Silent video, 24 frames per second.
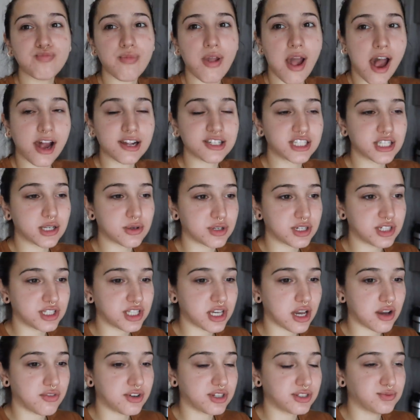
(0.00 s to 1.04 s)
as they were in the
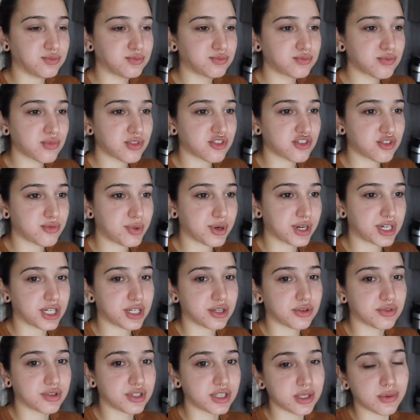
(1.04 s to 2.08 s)
oven, Roberto
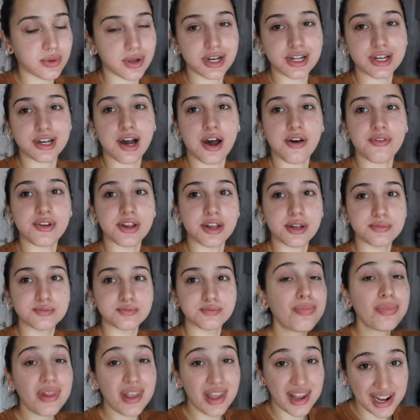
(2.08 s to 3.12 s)
really wanted coffee.
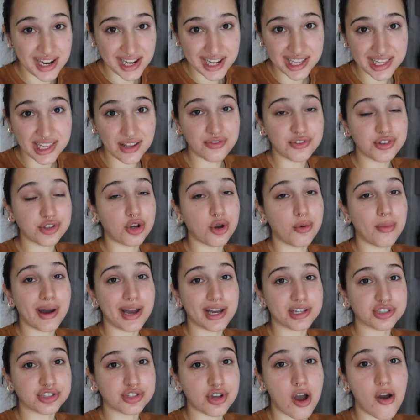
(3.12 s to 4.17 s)
He left to go
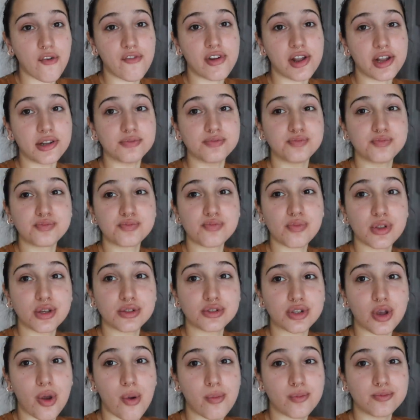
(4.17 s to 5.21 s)
buy us coffee.
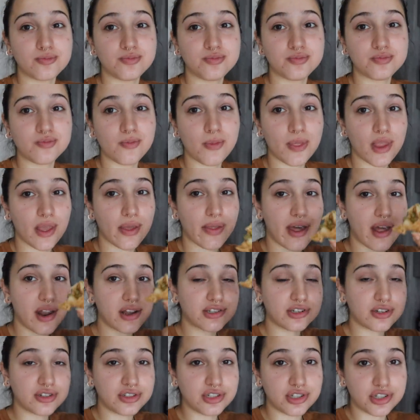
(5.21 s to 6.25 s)
So that
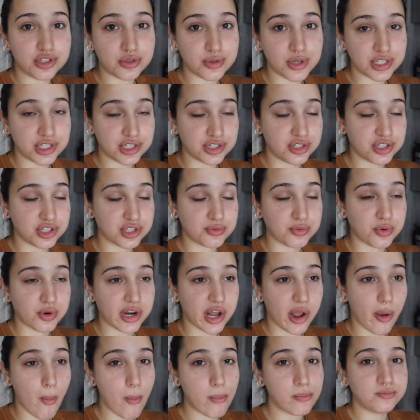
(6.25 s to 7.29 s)
is our situation this
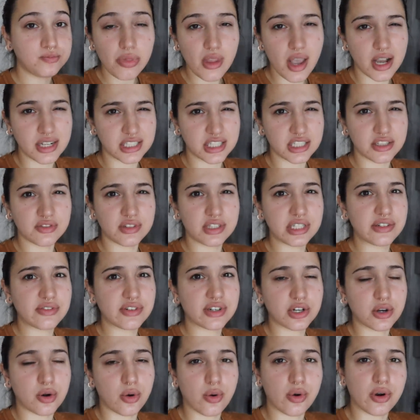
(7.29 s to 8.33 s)
morning. I didn't really
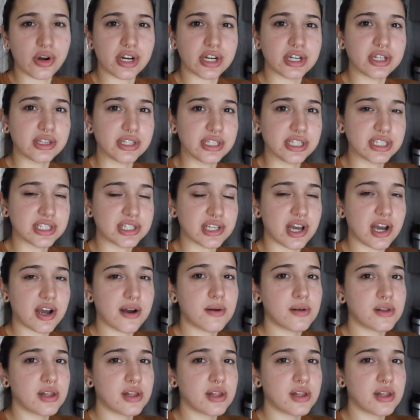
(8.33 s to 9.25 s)
record Lisa